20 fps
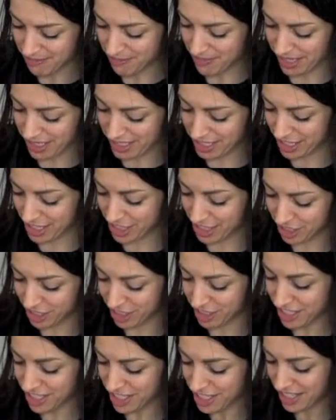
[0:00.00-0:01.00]

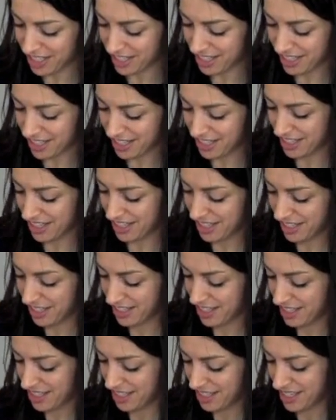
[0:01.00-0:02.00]
mixture.
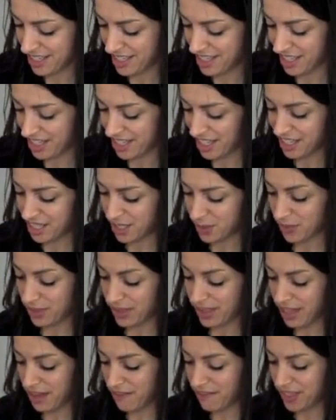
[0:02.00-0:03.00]
Kids will
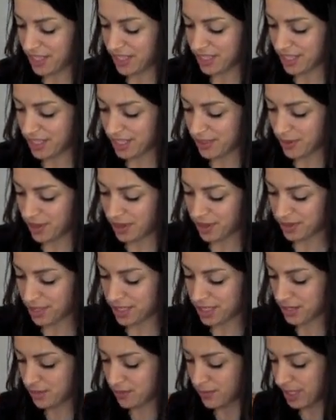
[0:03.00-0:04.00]
love these as well.
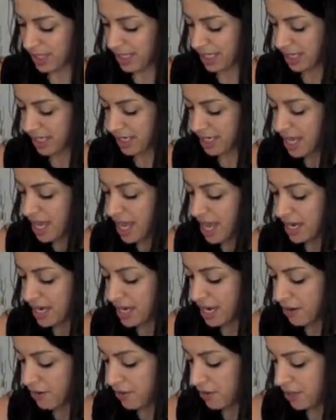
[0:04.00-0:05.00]
These are really good.
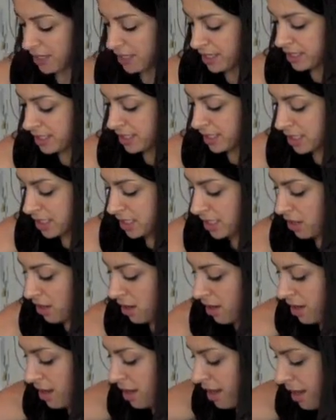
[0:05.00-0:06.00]
Now, in addition,
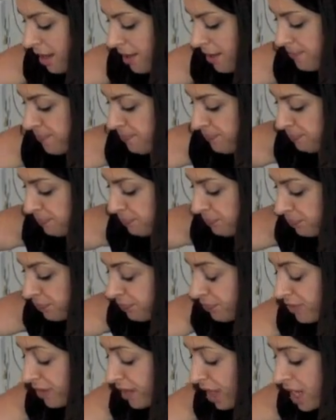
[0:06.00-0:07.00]
I
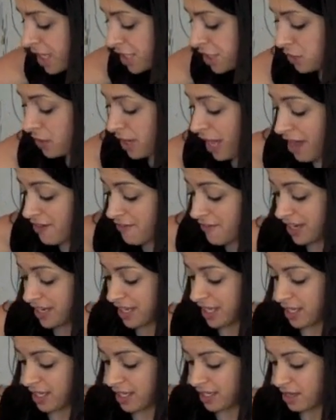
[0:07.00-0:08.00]
don't have
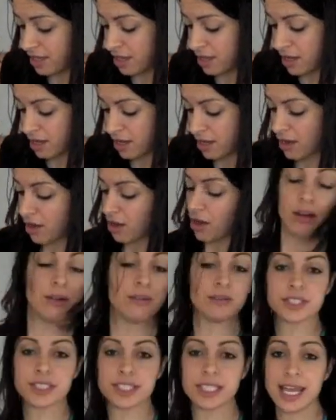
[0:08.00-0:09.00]
any
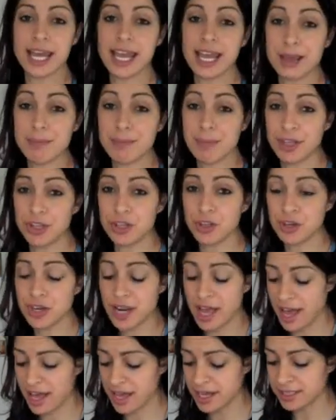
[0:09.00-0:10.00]
today, but you can
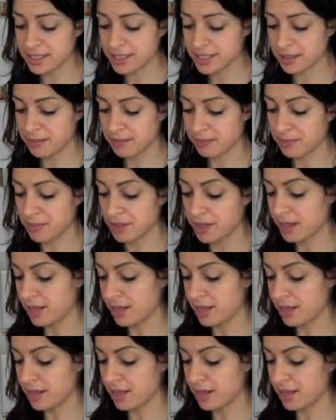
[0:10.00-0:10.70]
add some